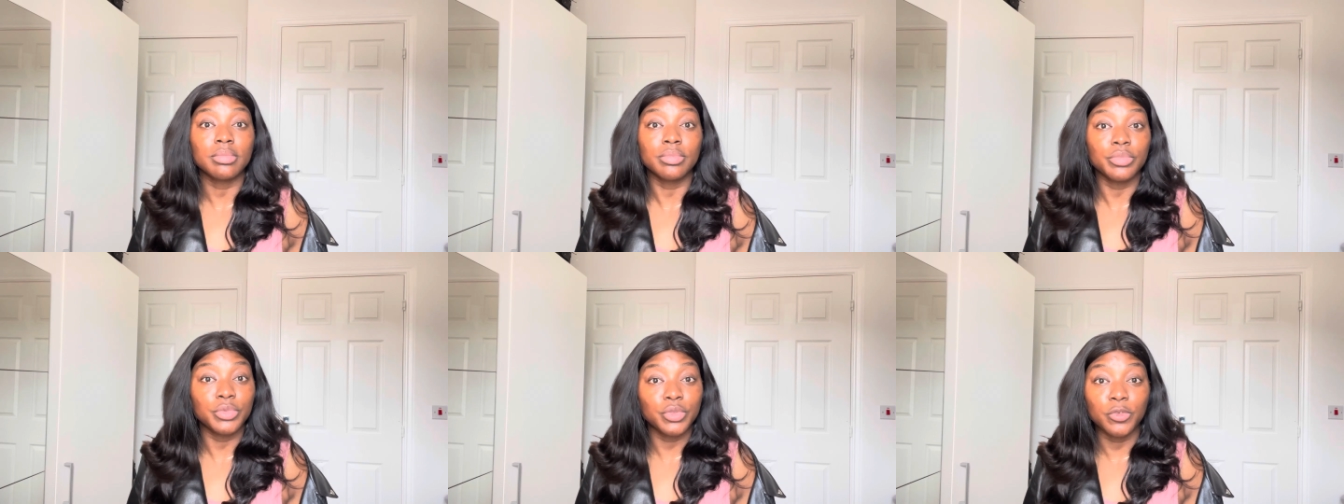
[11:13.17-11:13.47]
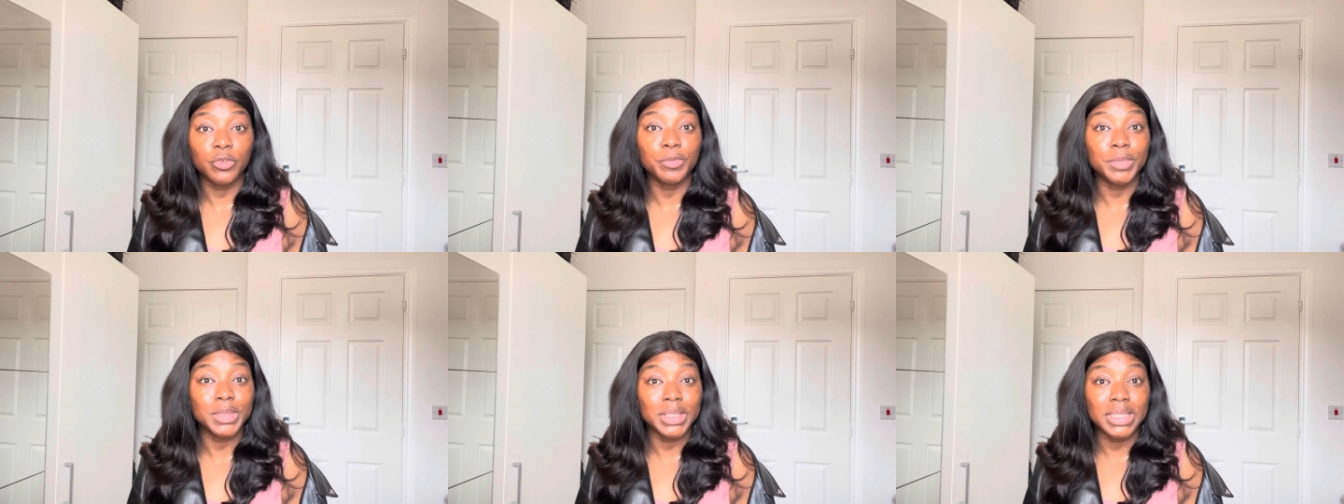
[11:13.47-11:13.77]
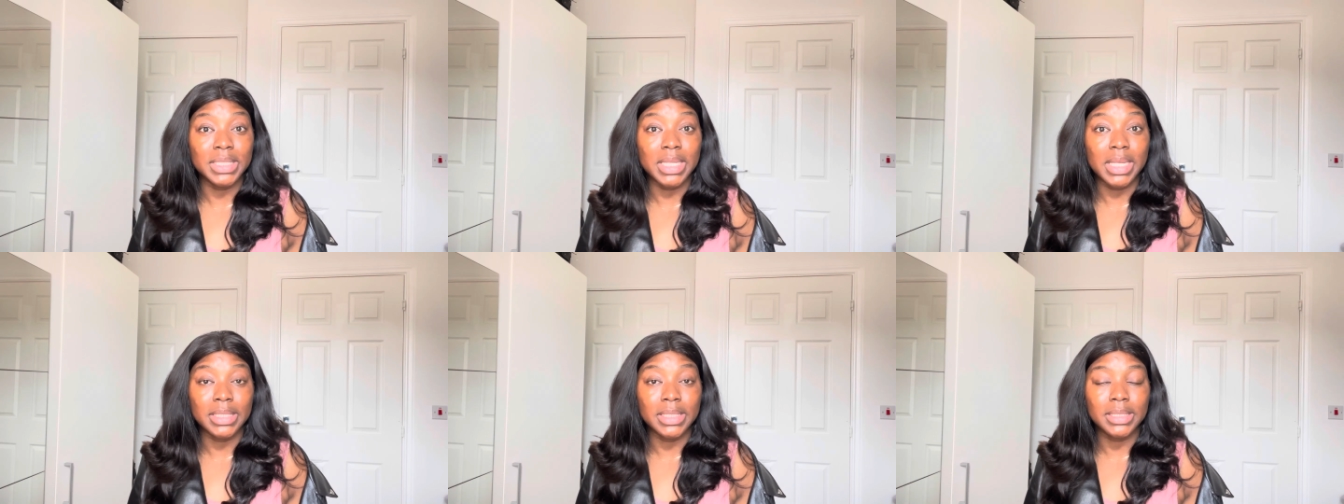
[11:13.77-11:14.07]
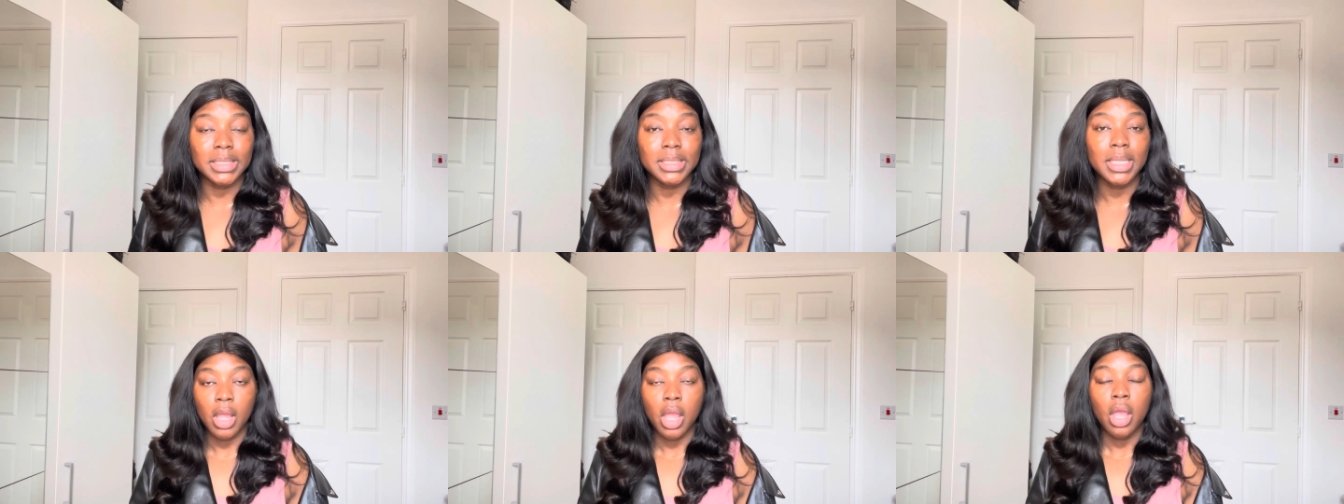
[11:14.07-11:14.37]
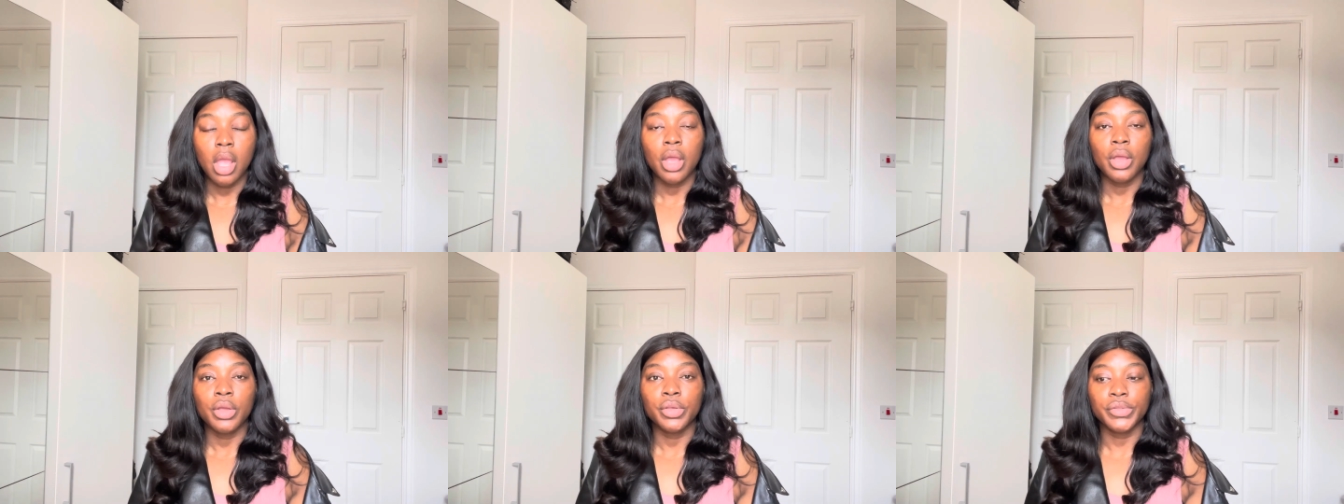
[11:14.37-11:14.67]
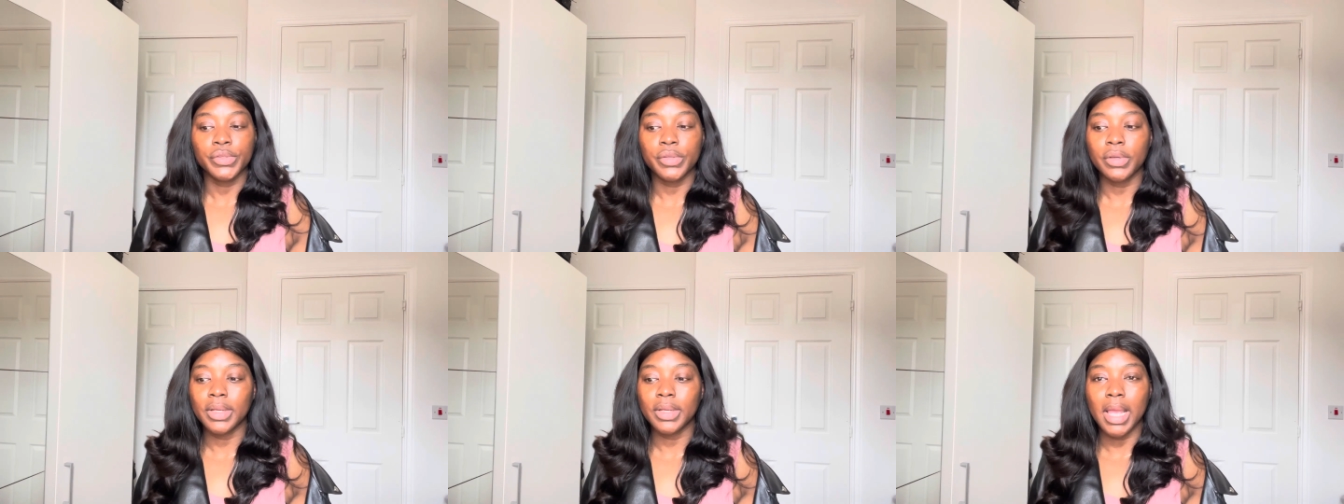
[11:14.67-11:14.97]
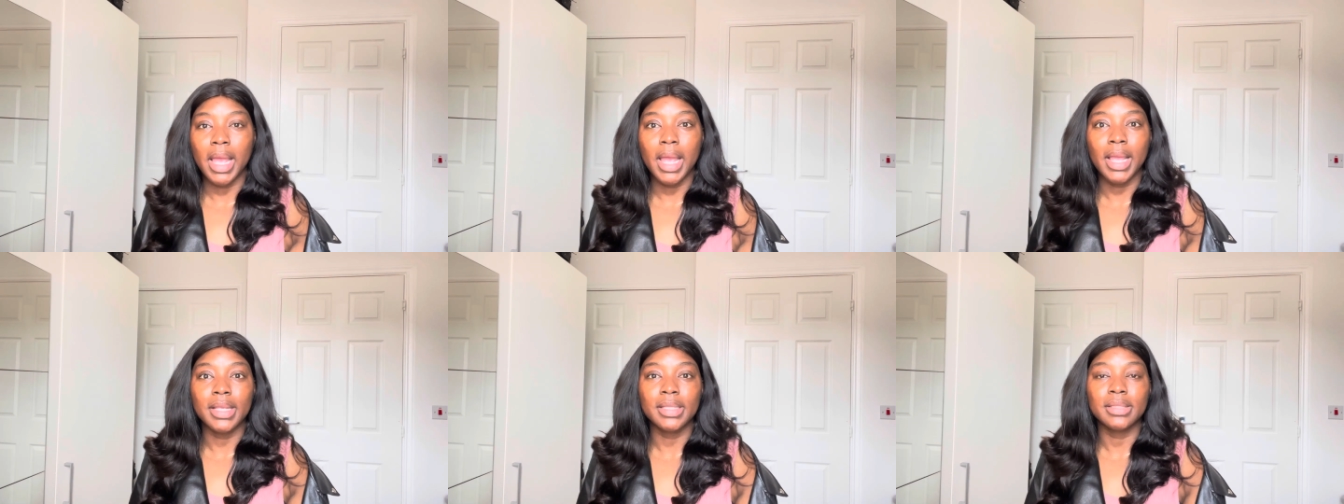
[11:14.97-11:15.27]
do business. So
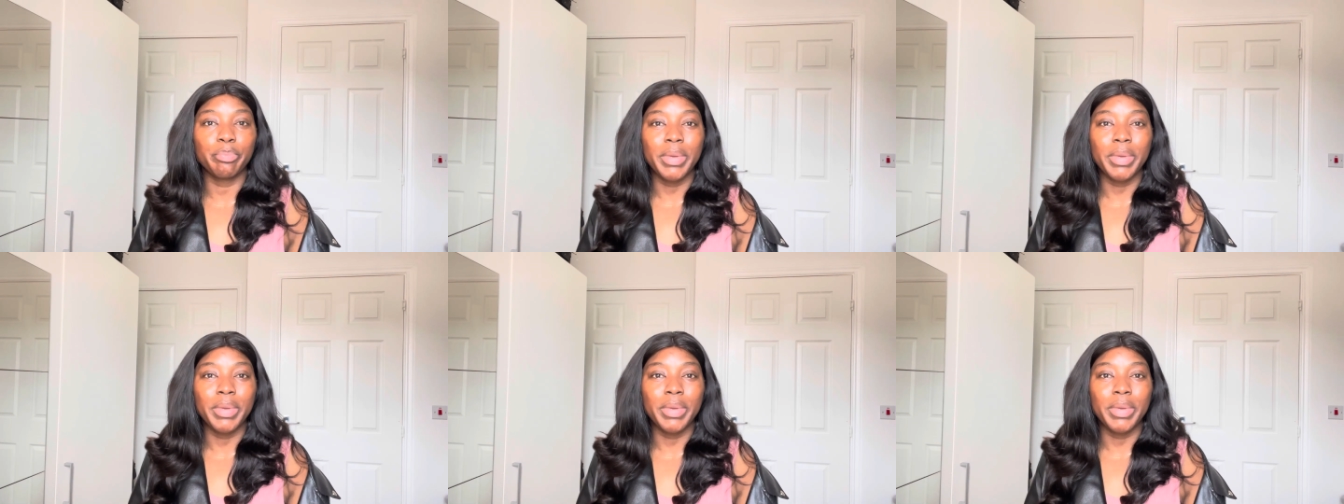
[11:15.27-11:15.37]
guys,